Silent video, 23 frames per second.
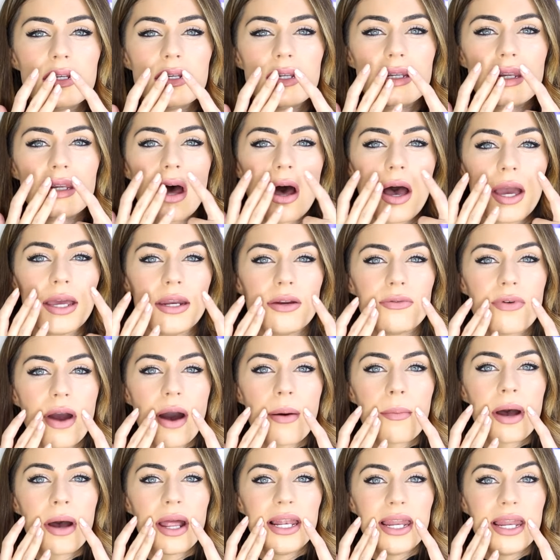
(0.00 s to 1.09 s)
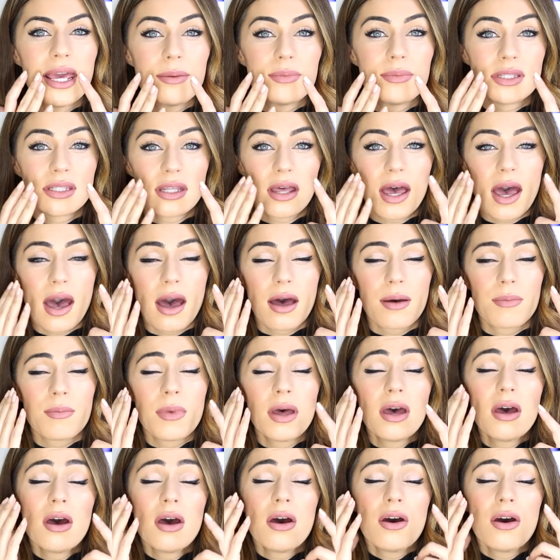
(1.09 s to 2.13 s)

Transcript: line around my lips um,